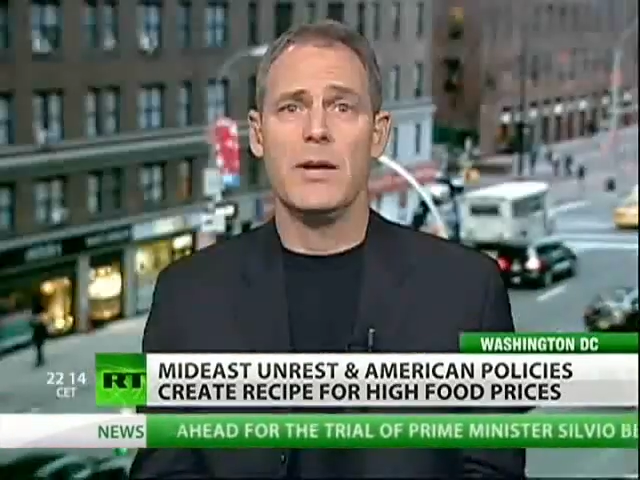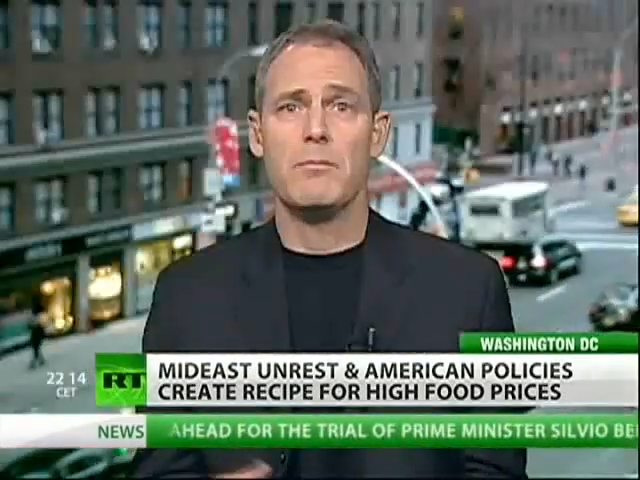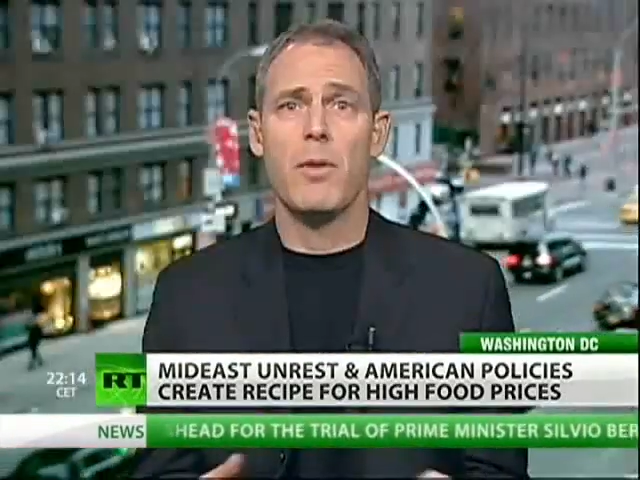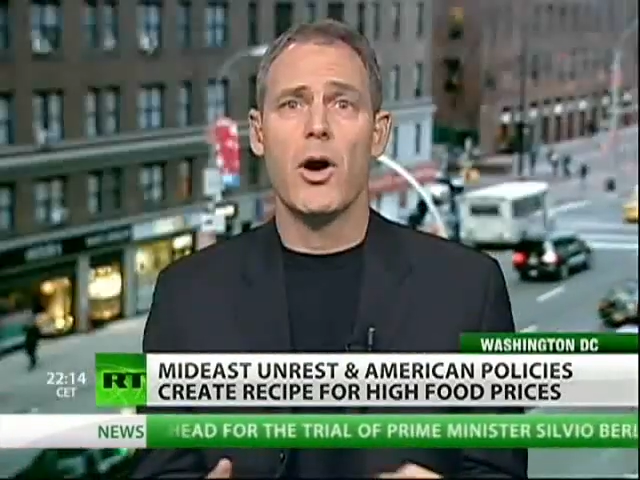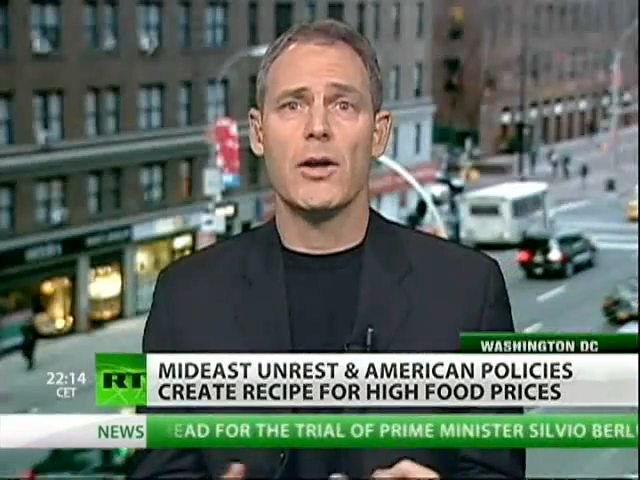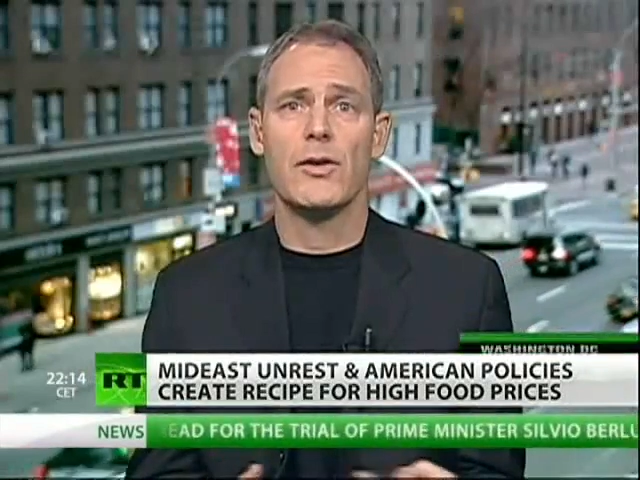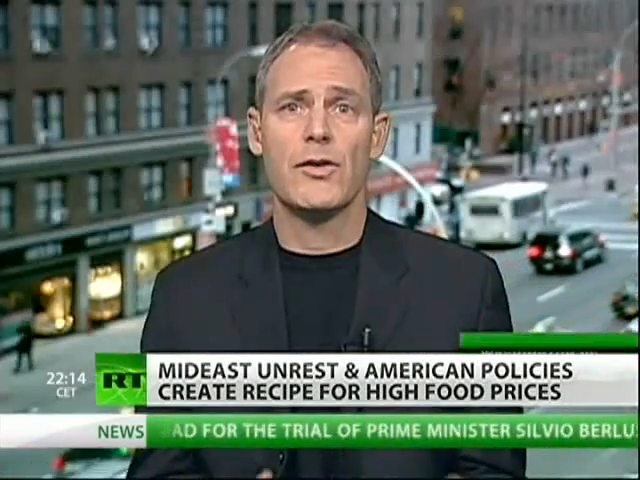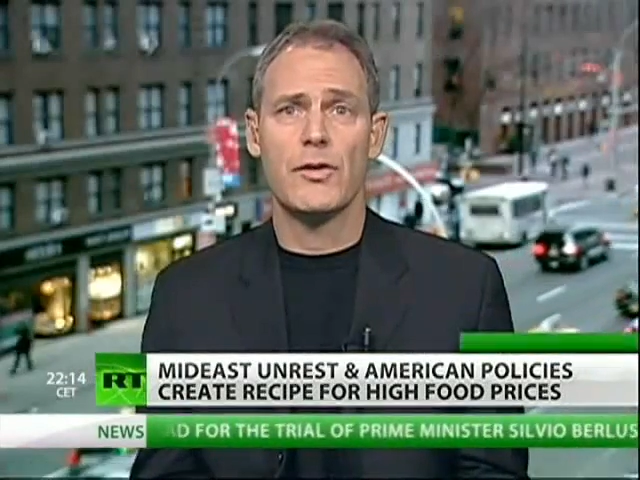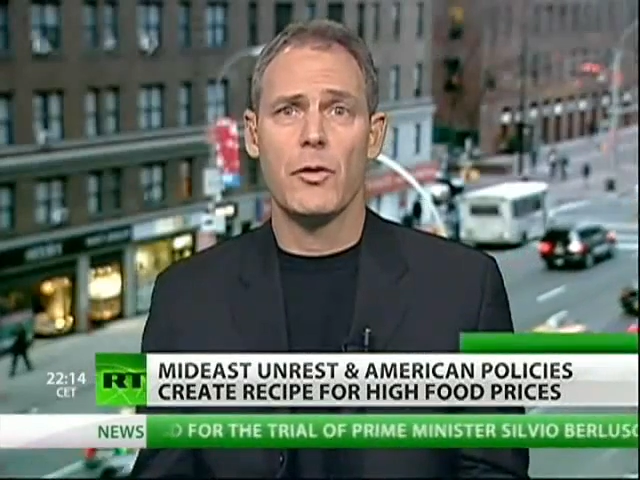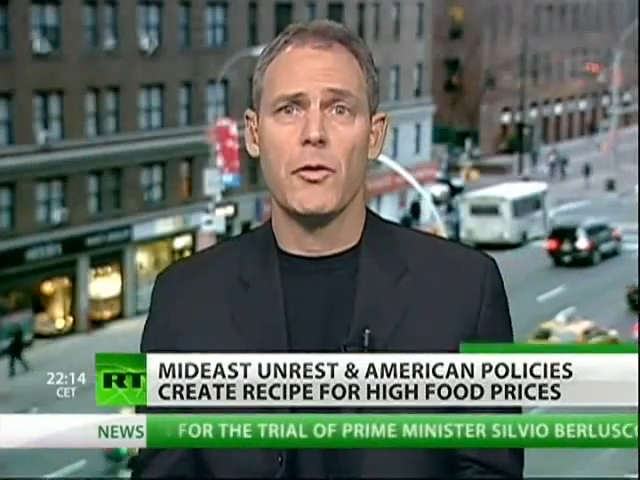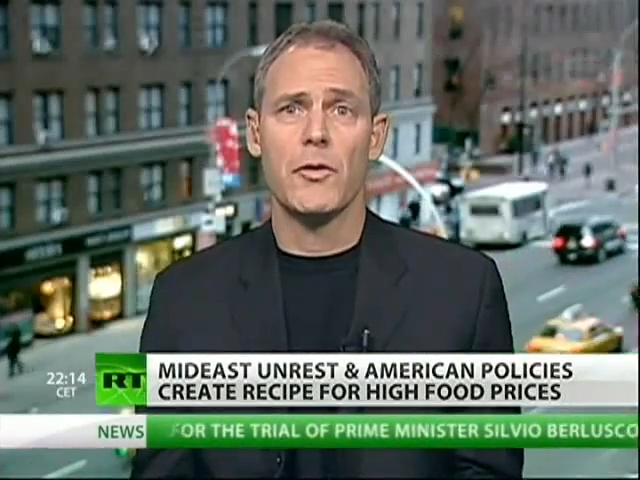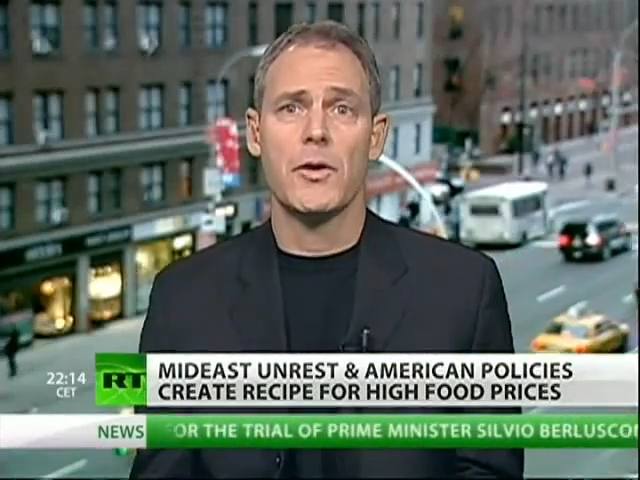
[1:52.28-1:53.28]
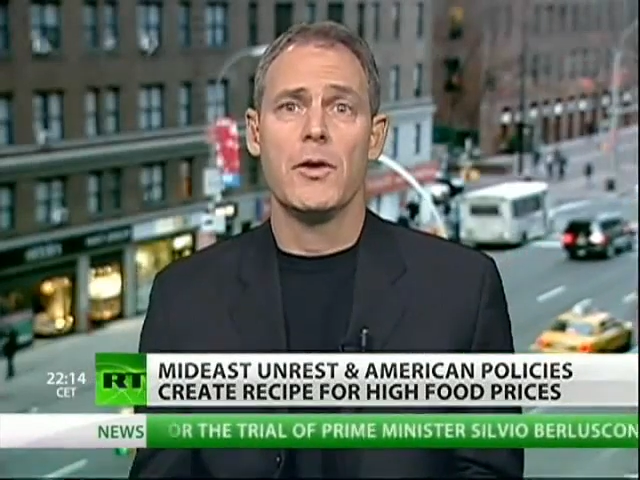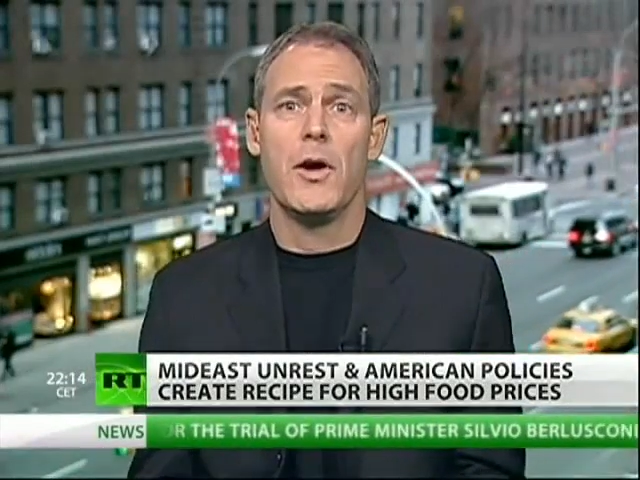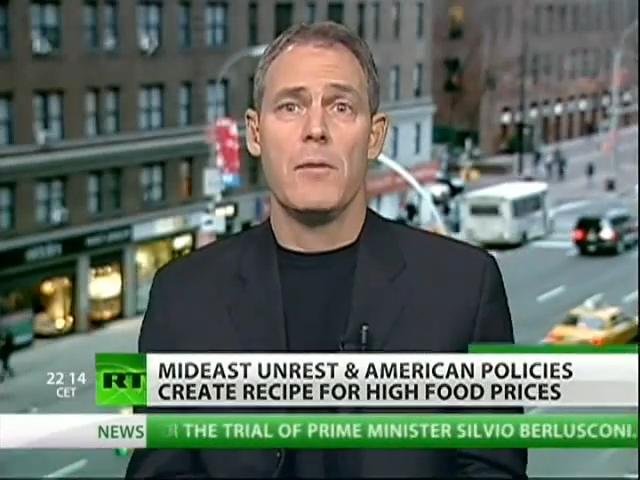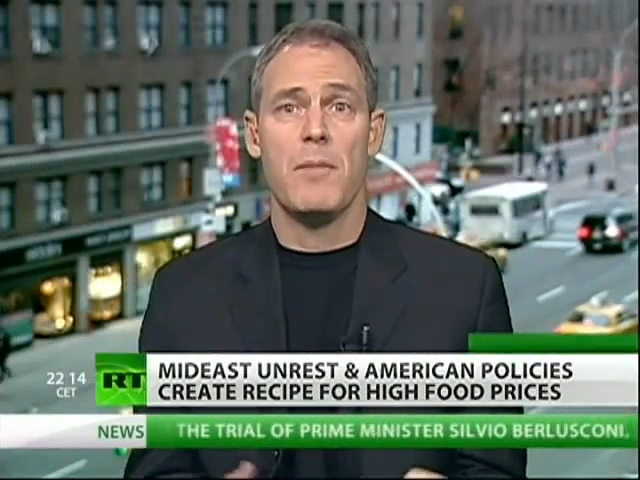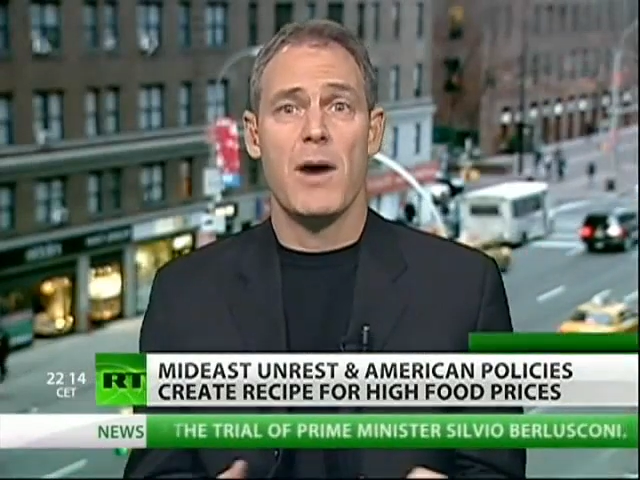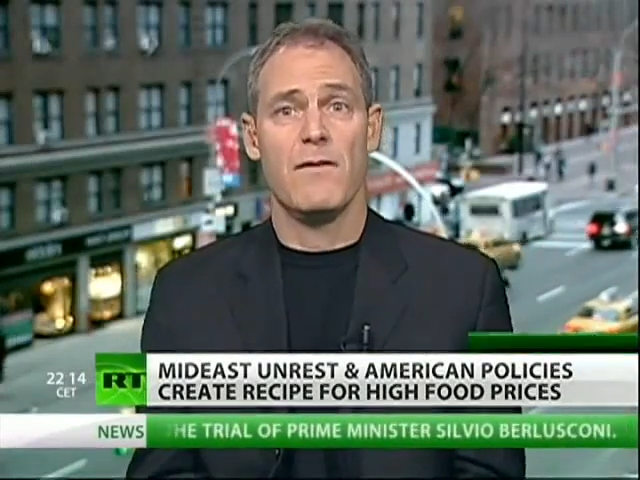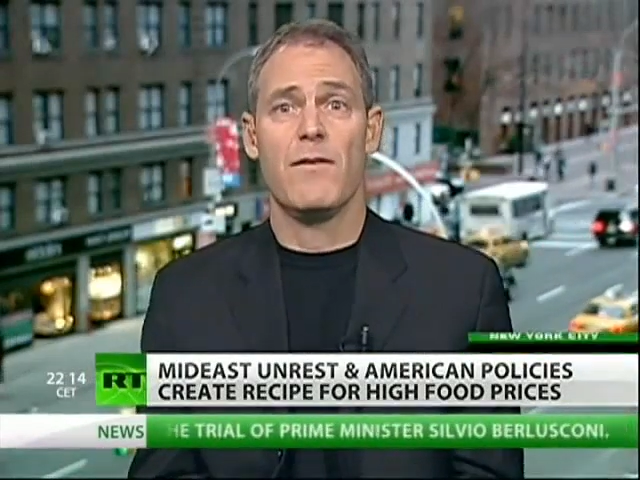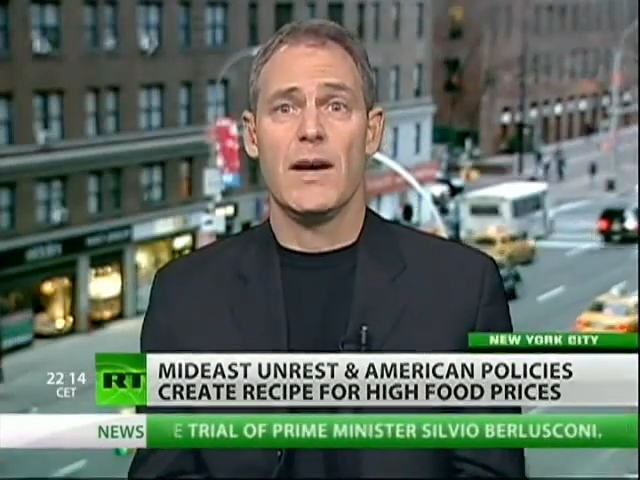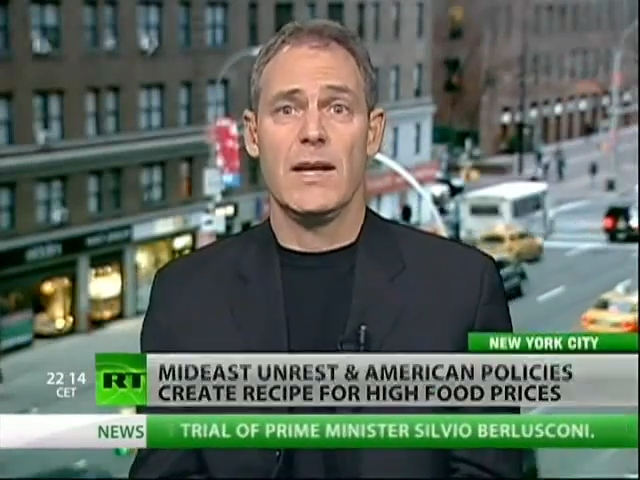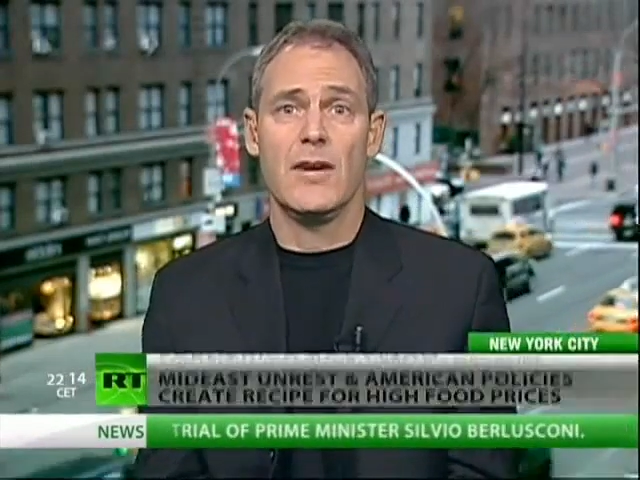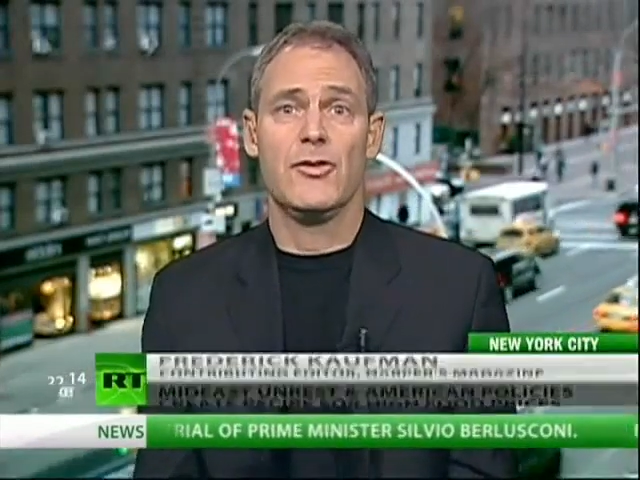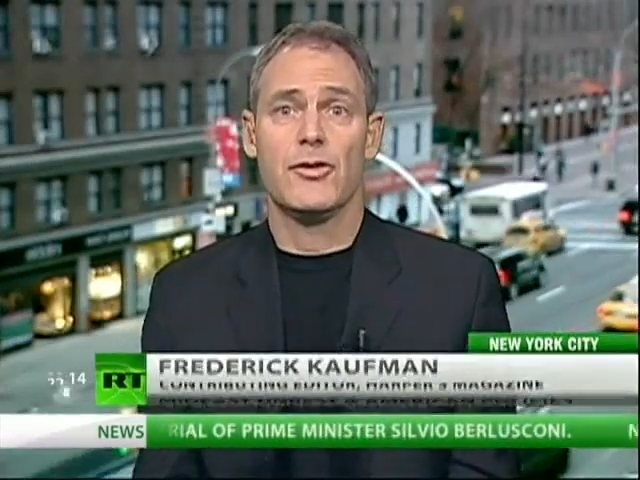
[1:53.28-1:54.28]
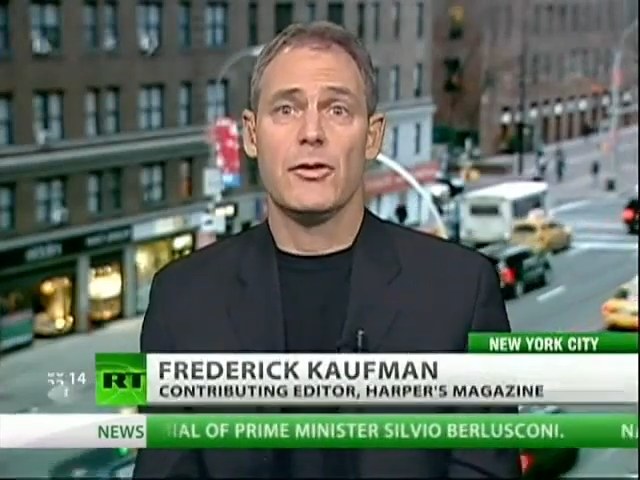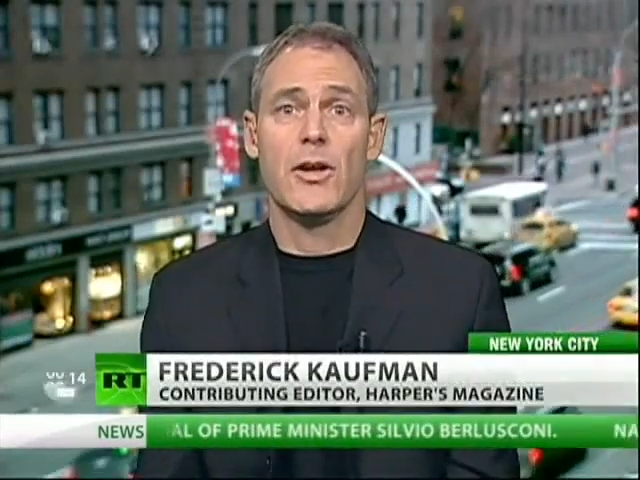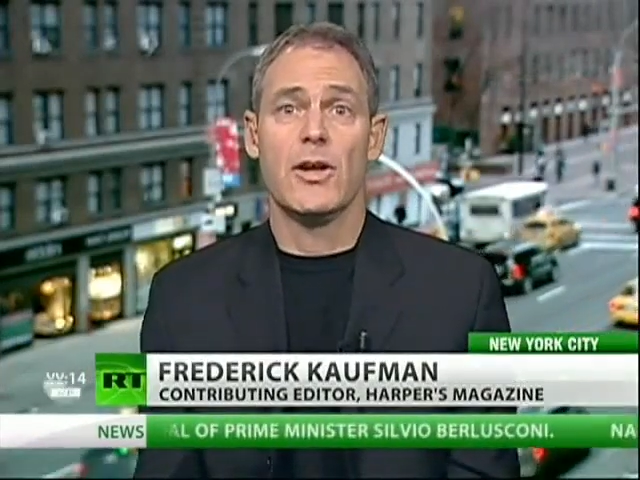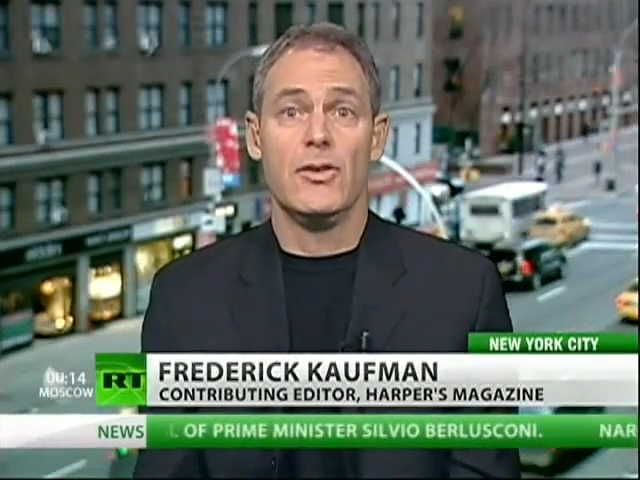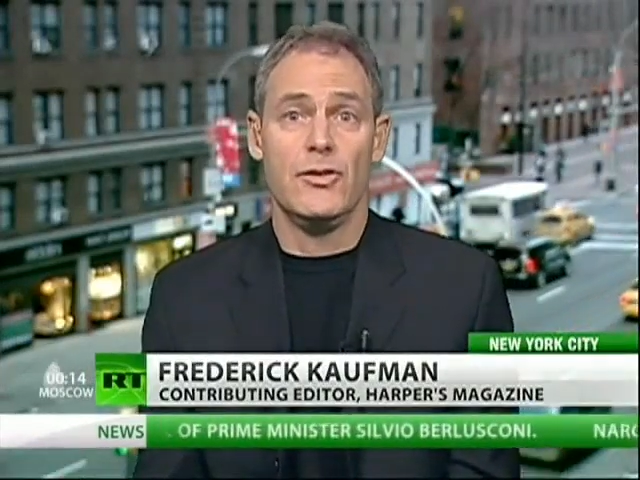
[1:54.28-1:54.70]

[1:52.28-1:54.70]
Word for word: being bought and sold by financial